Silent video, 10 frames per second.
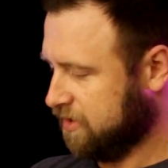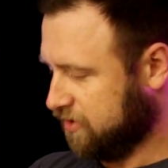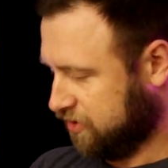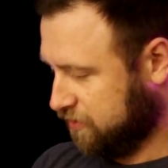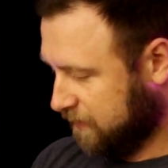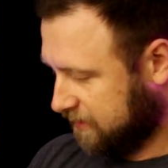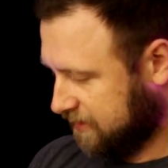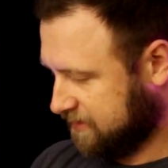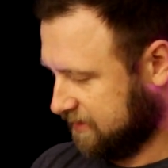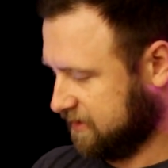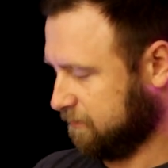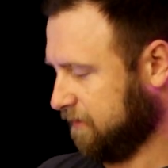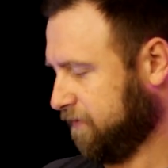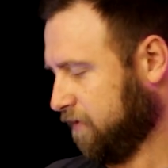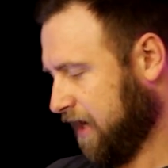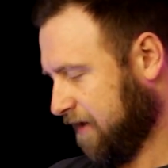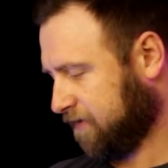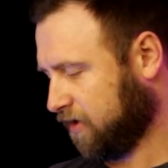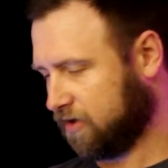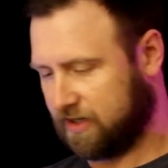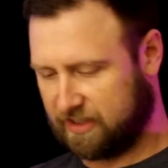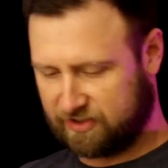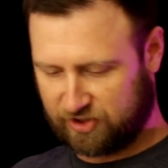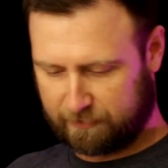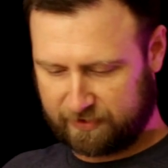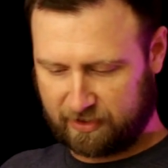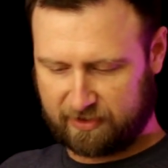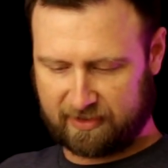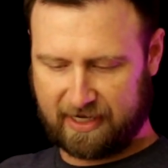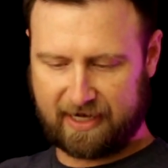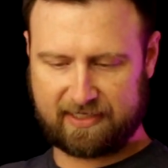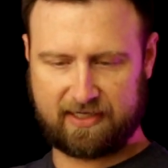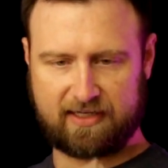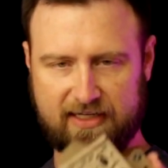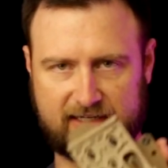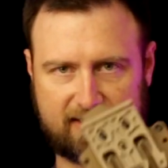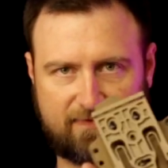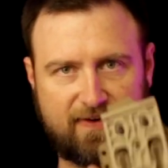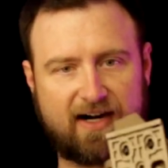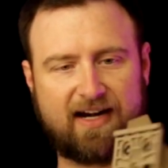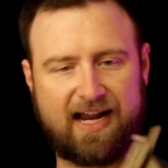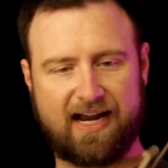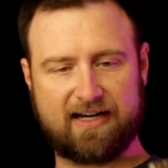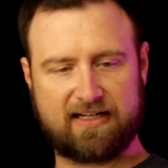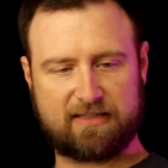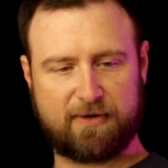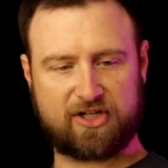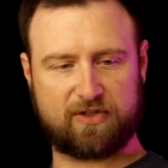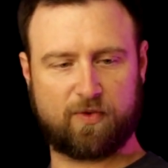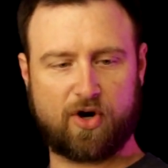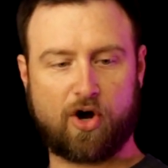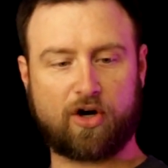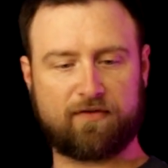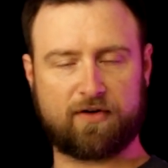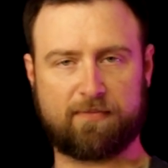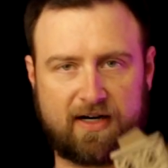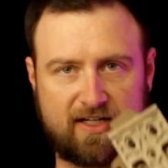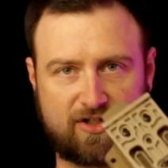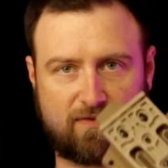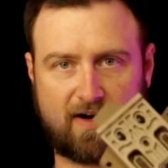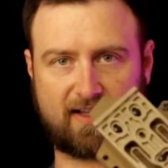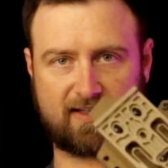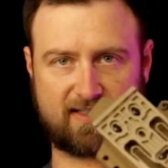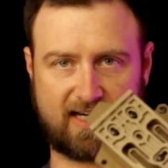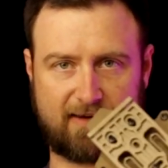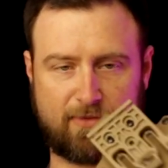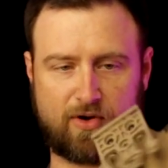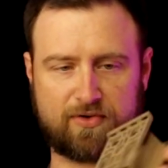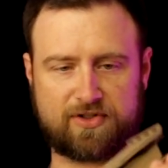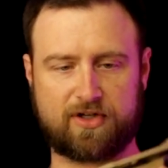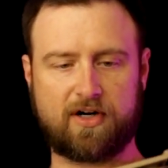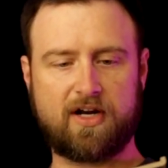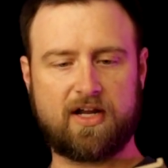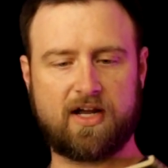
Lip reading: The QLS system, if you haven't already jumped onto that, is very handy, especially when all of your buddies are running the same holster.